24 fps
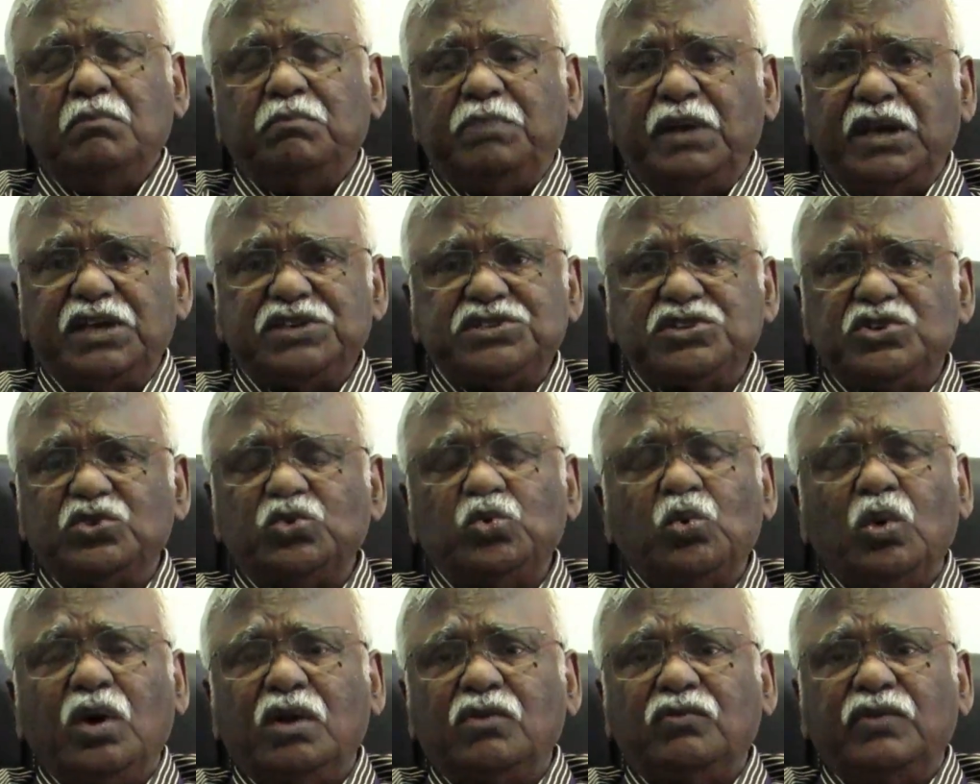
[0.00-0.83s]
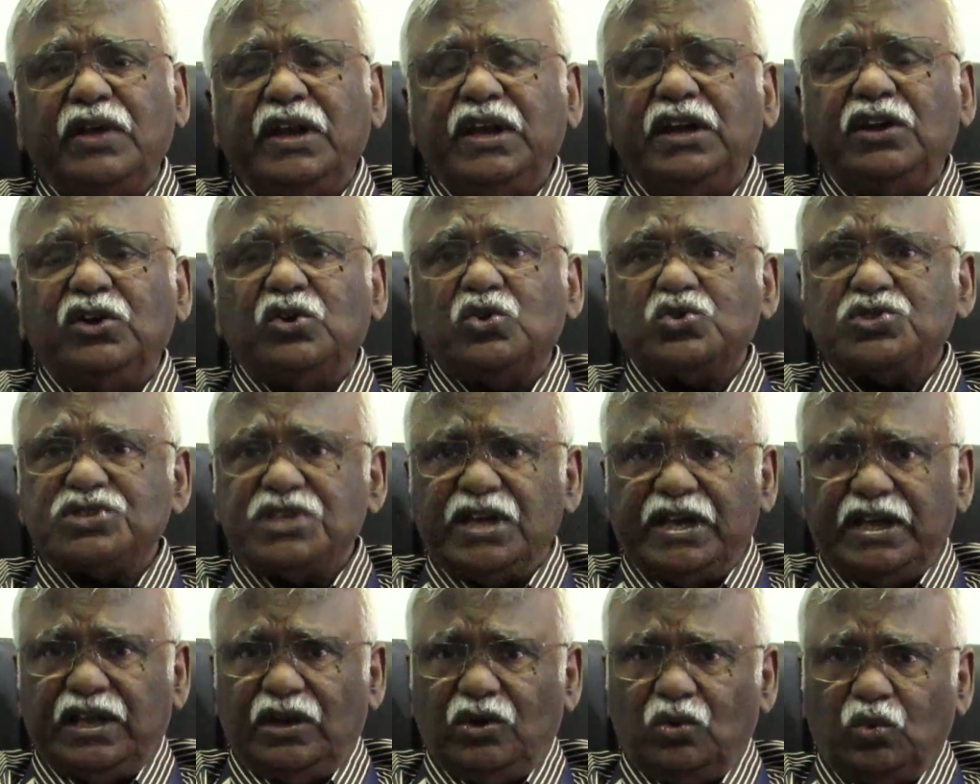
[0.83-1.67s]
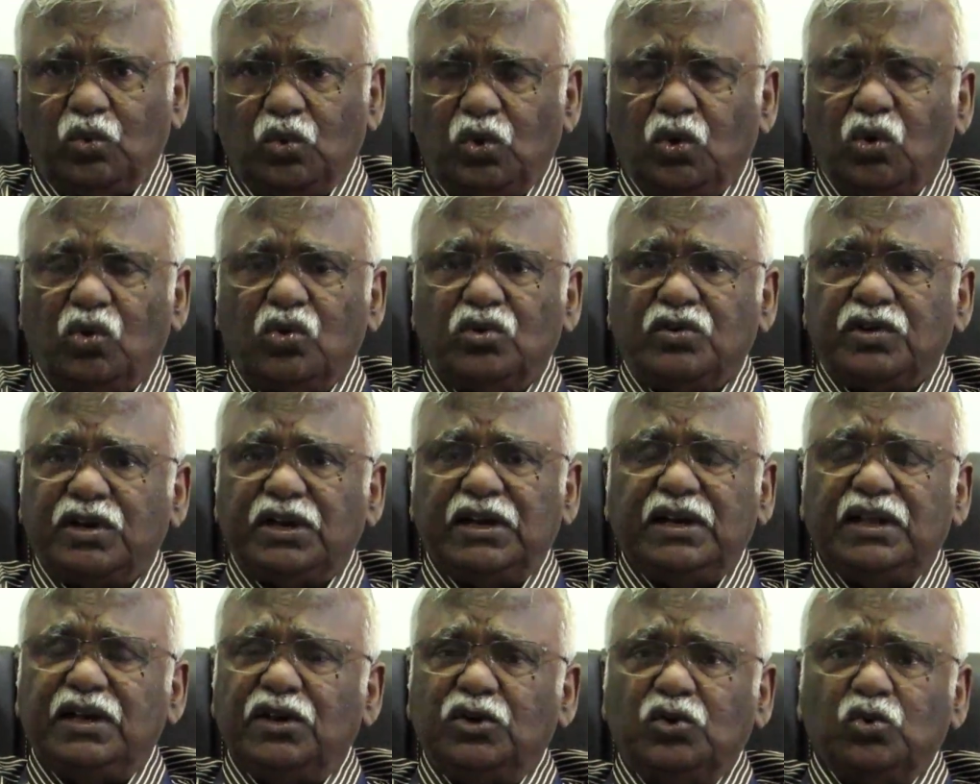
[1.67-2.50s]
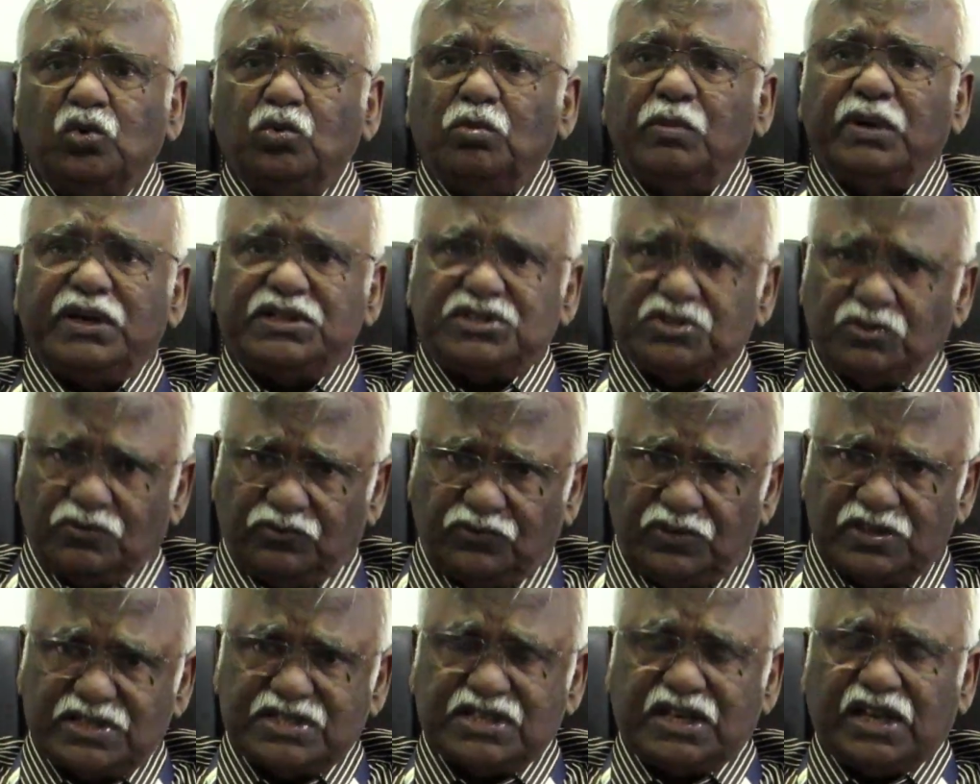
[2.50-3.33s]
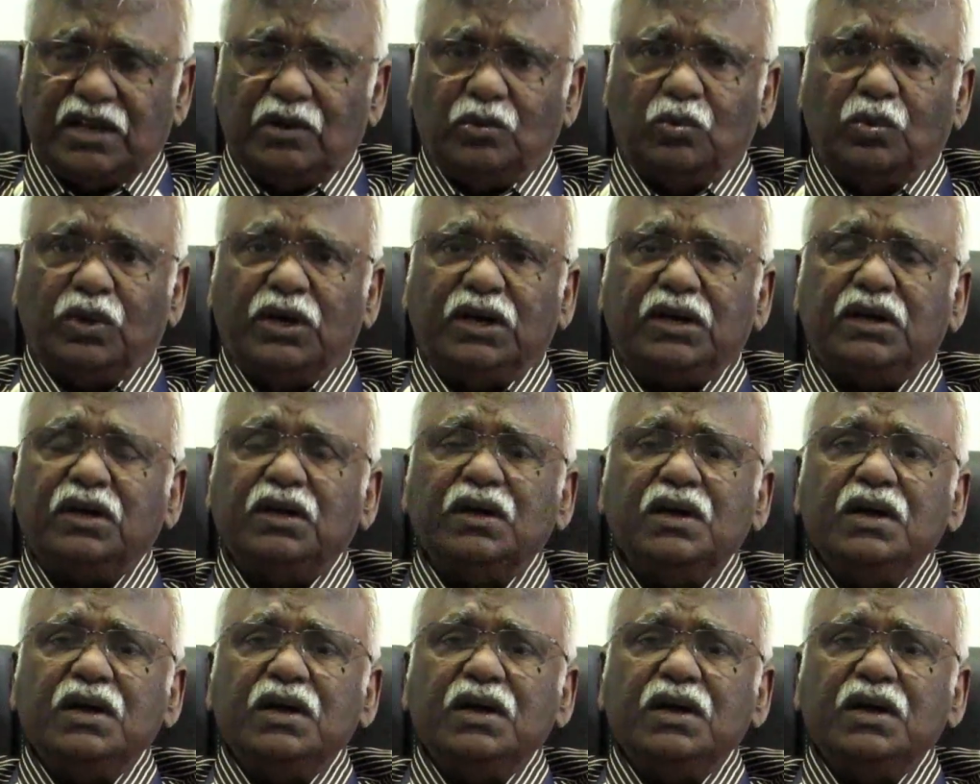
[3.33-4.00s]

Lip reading: Patients who are very docile, who don't really do much of physical work,